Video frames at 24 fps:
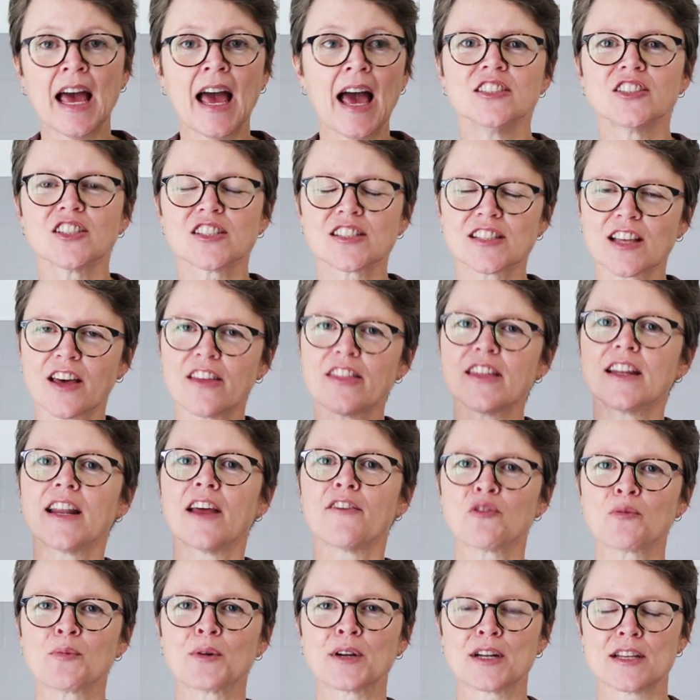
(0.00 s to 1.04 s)
just so that
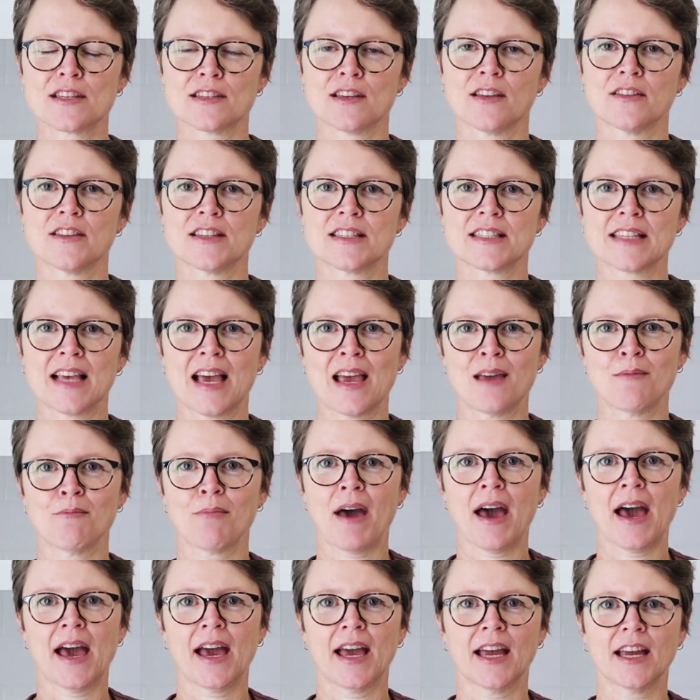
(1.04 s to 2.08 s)
everybody's on the same
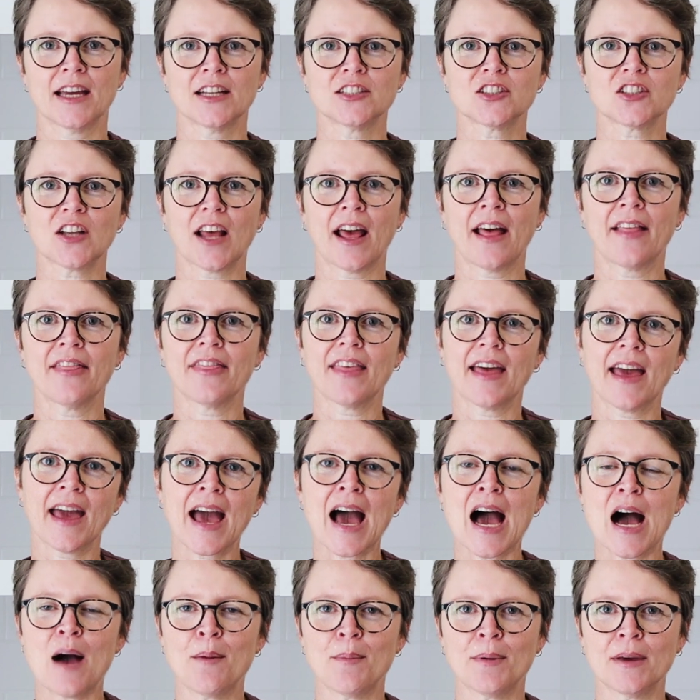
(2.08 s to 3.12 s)
page and they're
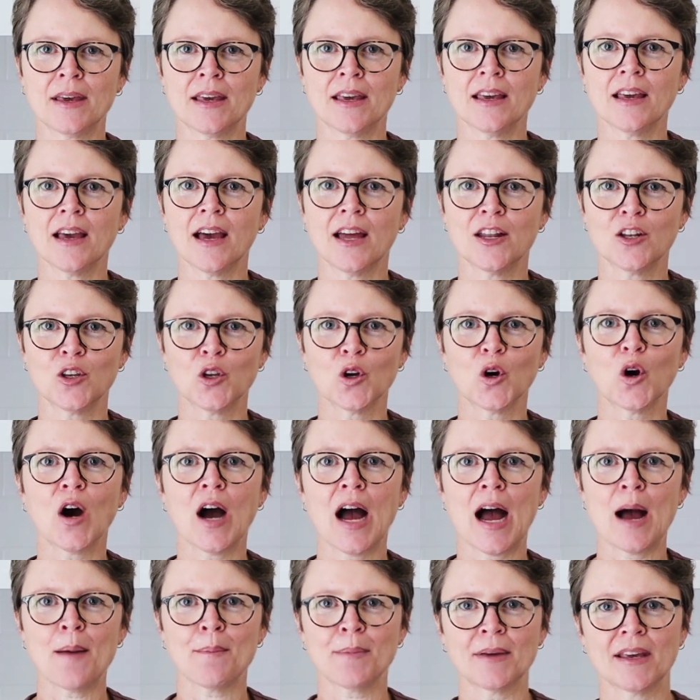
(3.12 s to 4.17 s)
happy and you're
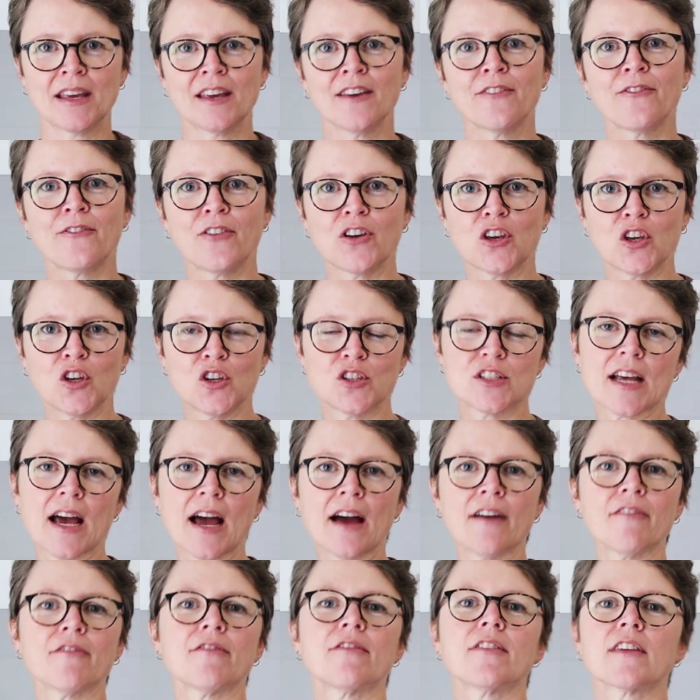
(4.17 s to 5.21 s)
happy for you to
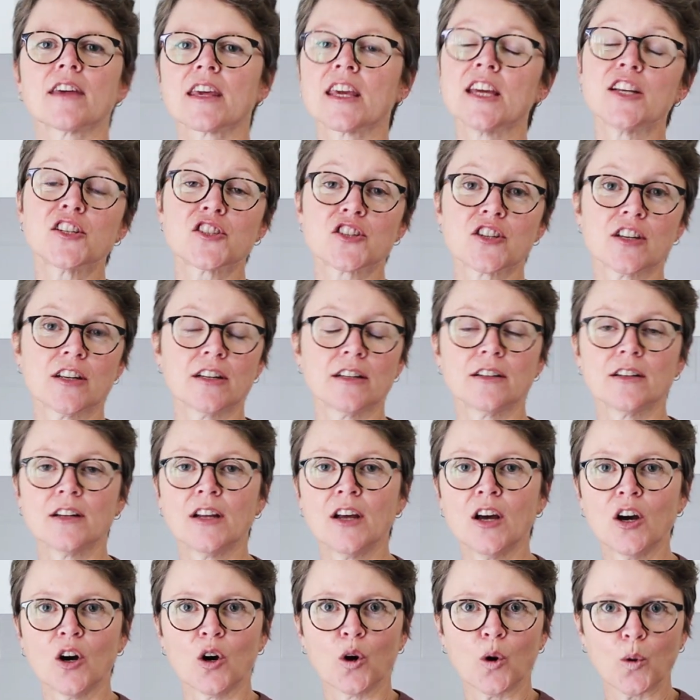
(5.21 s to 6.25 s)
have the kitchen
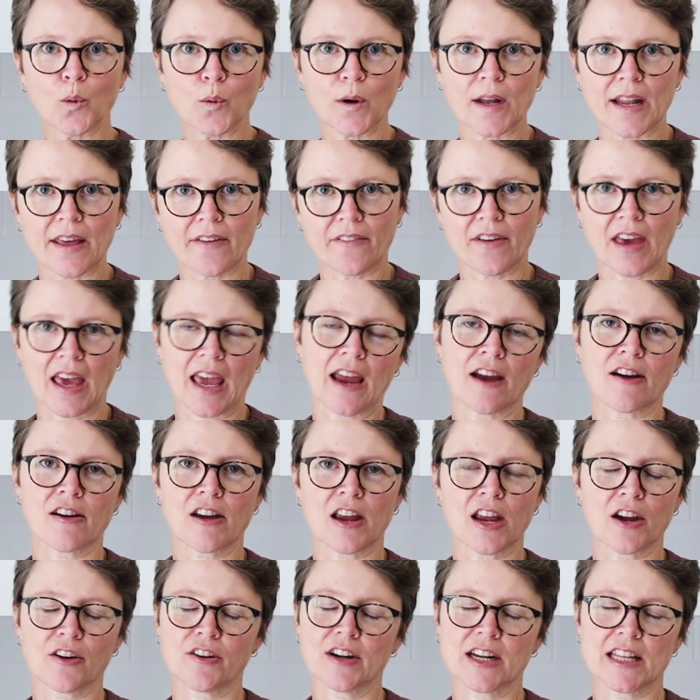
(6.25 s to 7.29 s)
or whatever
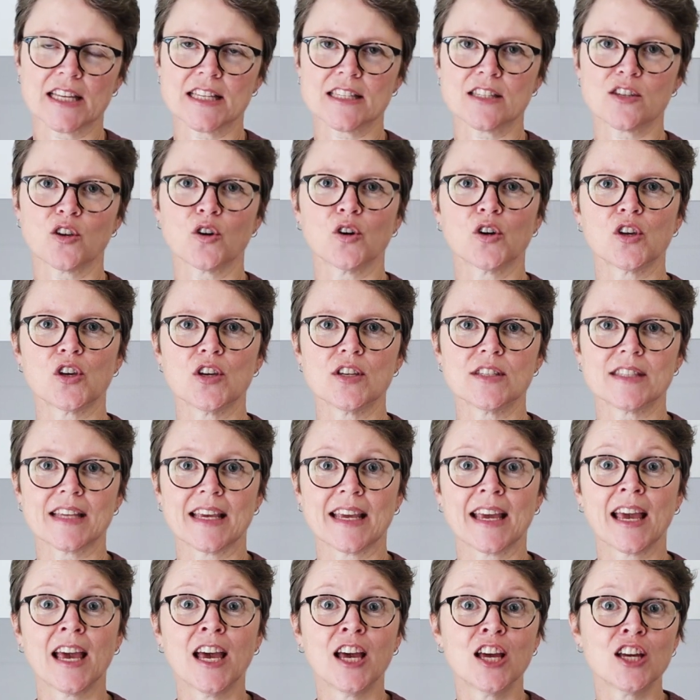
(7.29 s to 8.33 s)
area it is you're
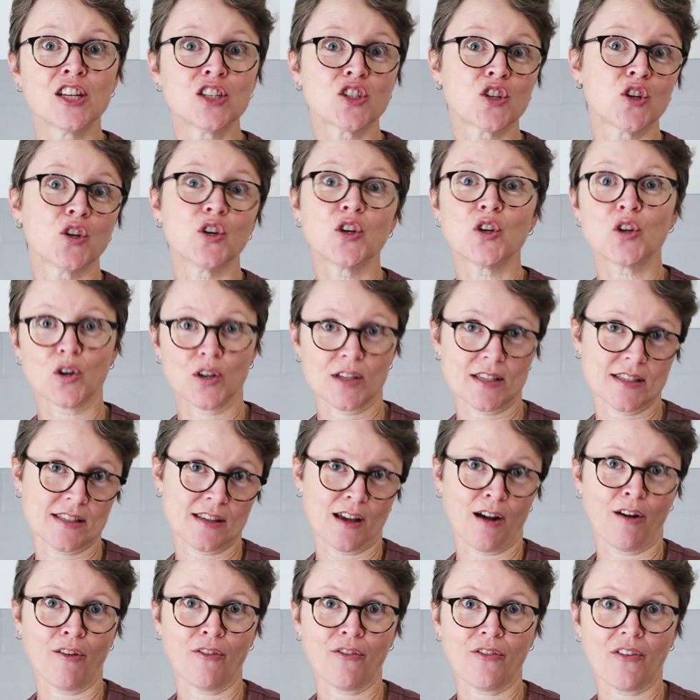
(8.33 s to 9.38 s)
using to
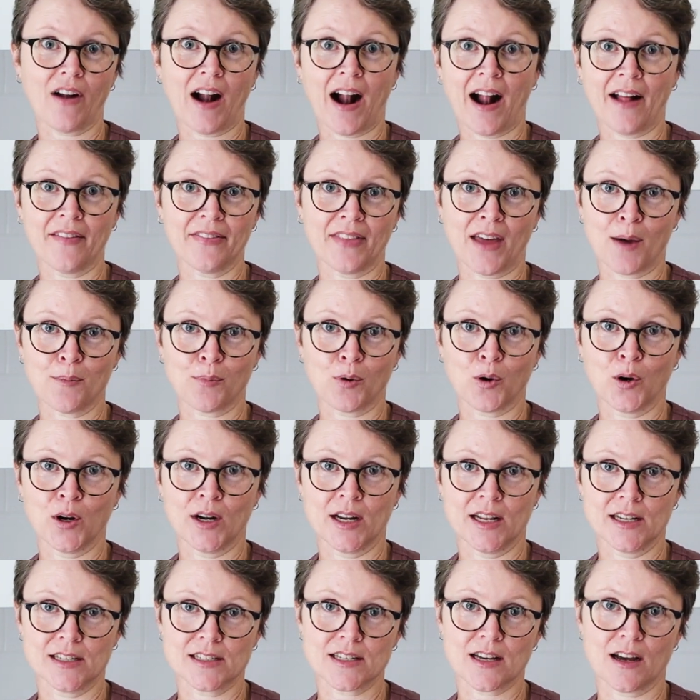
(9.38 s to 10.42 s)
yourself at that point
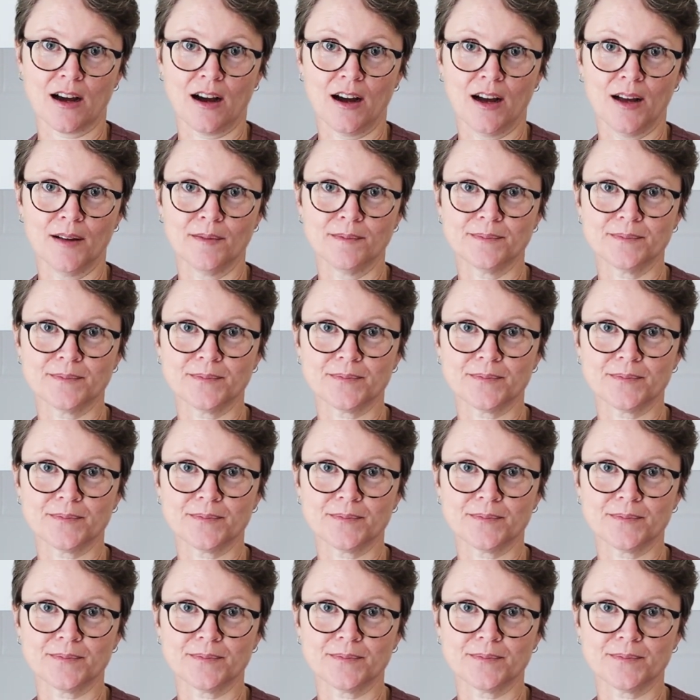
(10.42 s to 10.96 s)
in time.